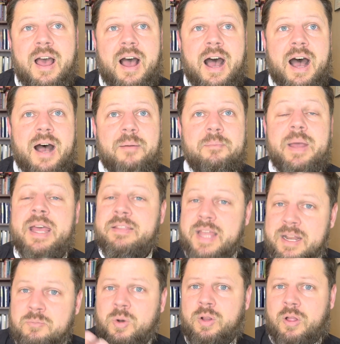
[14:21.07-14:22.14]
Um, and
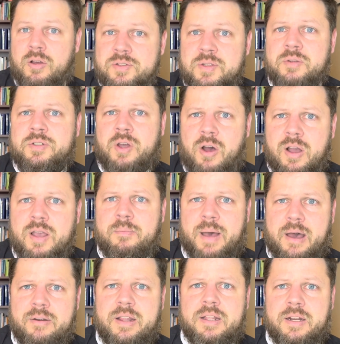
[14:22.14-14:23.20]
then we'll also talk
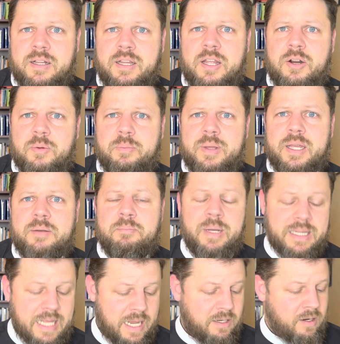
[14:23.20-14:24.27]
about it a little bit.
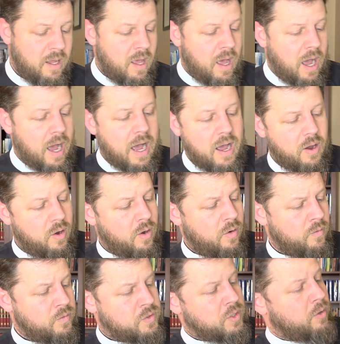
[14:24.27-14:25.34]
But then, uh,
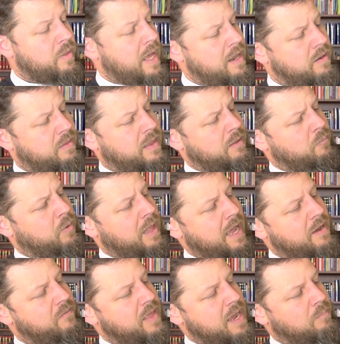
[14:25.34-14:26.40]
so that we'll
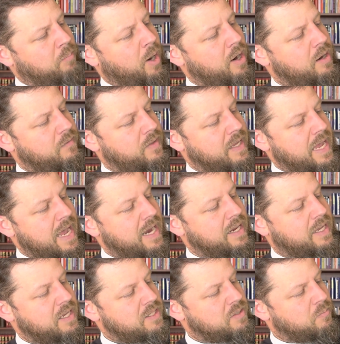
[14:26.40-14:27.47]
have that part of the
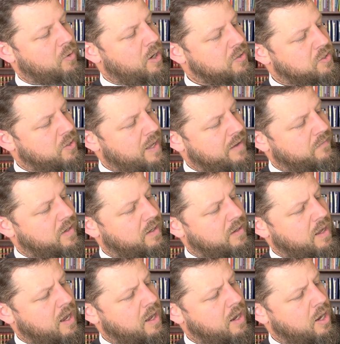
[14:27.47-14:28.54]
catechism. We also have a,
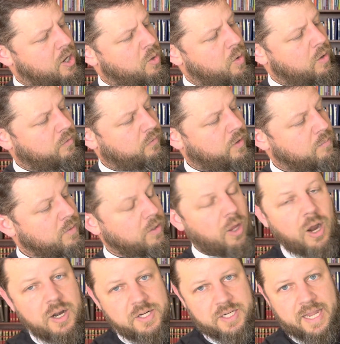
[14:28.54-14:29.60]
a, a quote from the
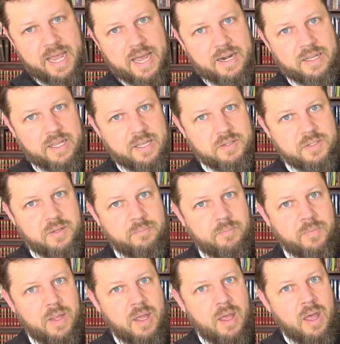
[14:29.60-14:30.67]
large
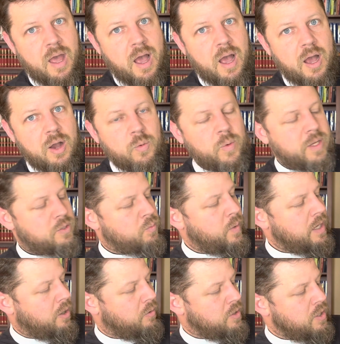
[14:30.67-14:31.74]
catechism, uh, which we
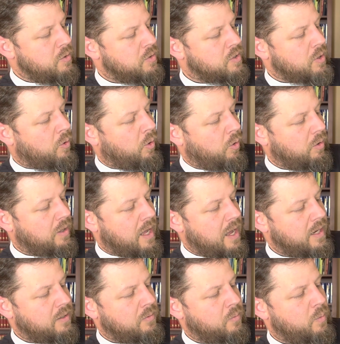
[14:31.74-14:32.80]
don't use a whole
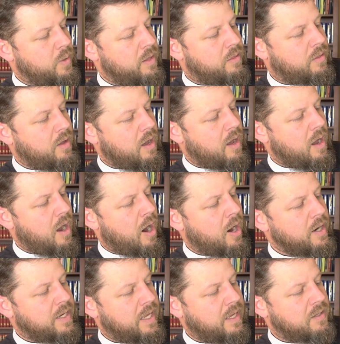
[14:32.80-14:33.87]
lot with uh,
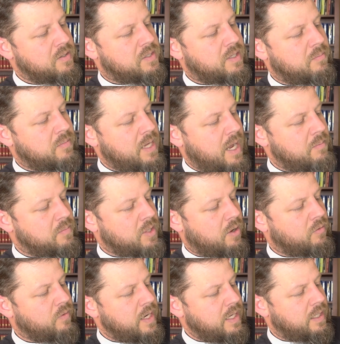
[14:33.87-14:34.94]
our kids. Sometimes I'll
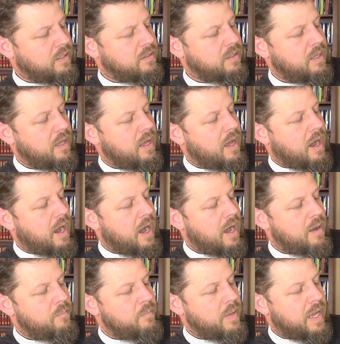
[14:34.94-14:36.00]
read it
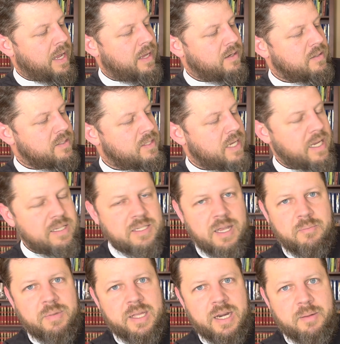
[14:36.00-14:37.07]
um, and say
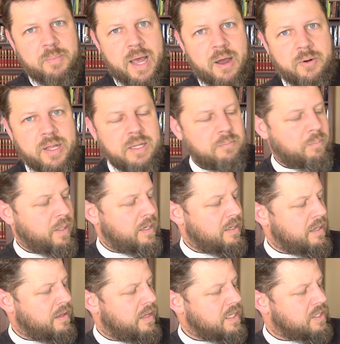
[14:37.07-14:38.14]
something about it, but
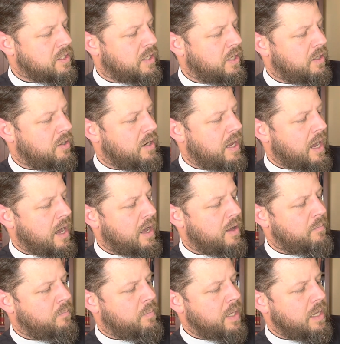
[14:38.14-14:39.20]
this could uh,
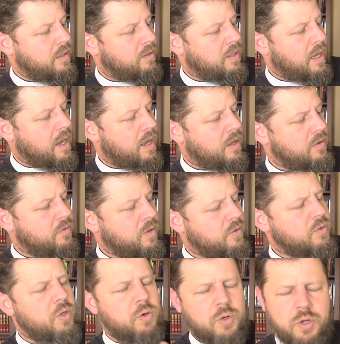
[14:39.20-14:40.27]
be a uh,
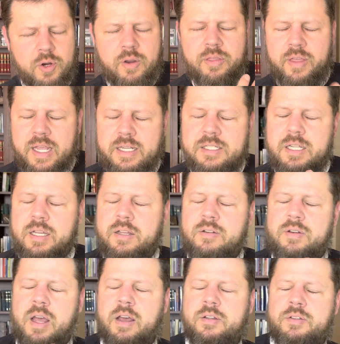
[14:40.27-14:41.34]
you know, good thing to
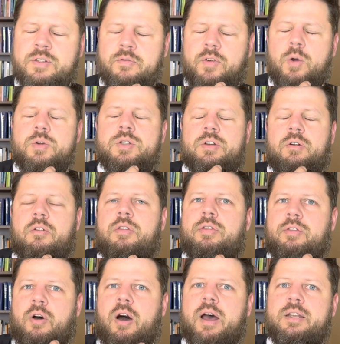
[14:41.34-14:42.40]
devotional
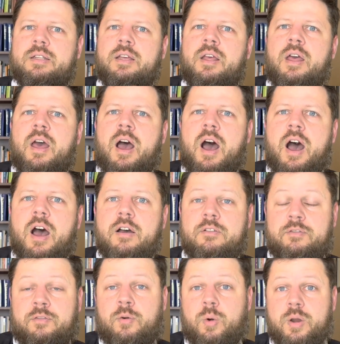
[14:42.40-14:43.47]
thought uh,
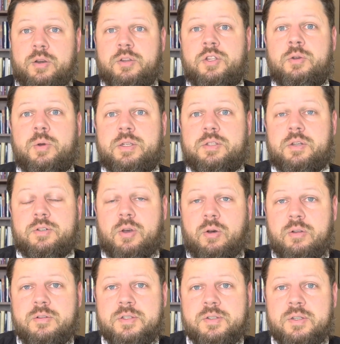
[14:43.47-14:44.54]
for you as
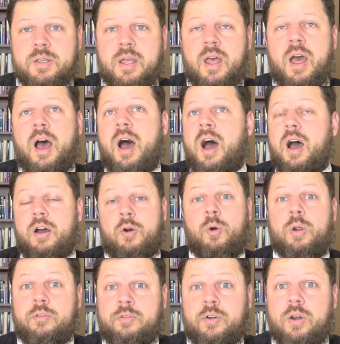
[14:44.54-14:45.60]
adults uh,
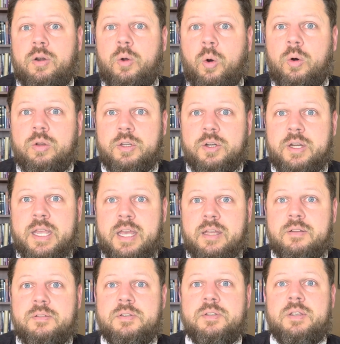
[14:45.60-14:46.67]
or for older
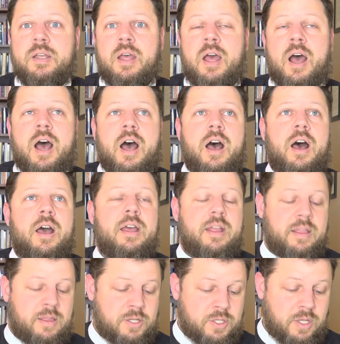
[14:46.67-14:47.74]
kids uh,
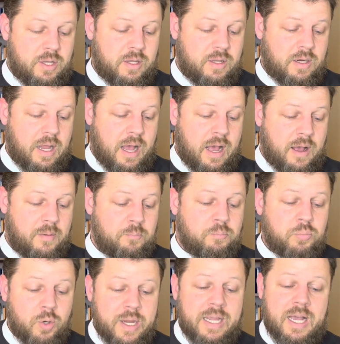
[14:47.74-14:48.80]
to uh,
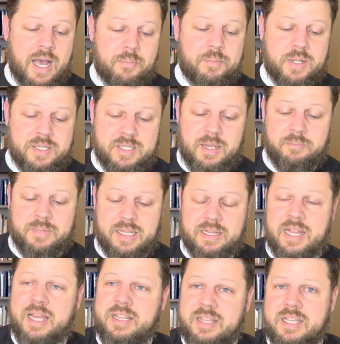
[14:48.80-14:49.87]
bring up something
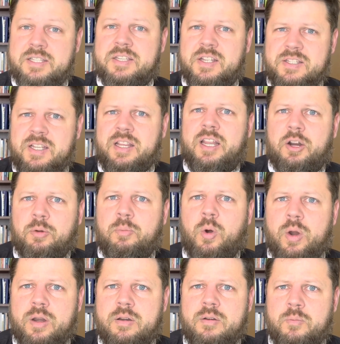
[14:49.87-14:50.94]
like this. It's a little
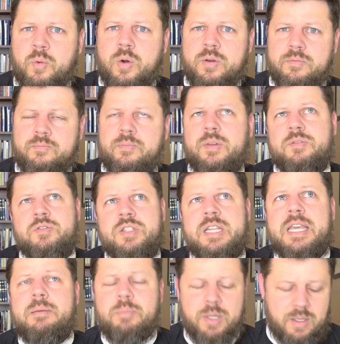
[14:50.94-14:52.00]
more, more
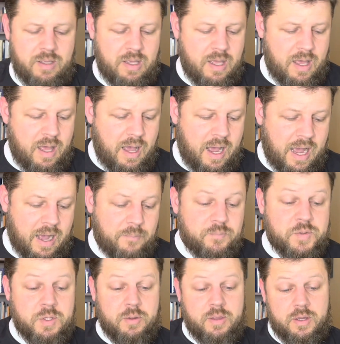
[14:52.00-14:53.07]
deep. Um,
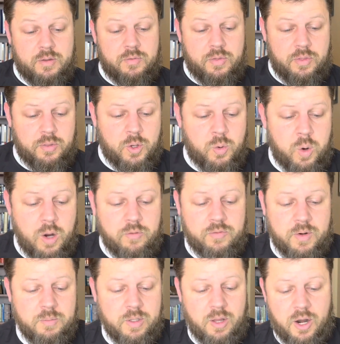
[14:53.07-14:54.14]
so the quote
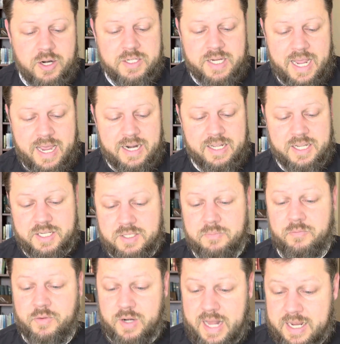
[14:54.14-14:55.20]
from the Large Catechism
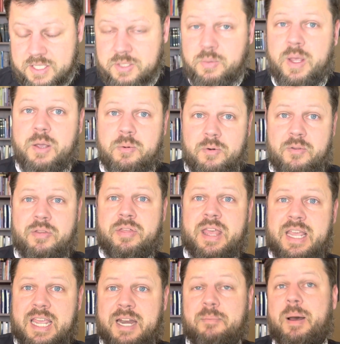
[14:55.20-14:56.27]
for next week when we're
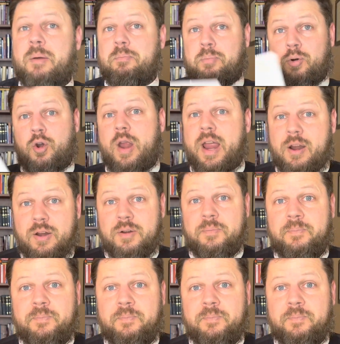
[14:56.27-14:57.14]
thinking about prayer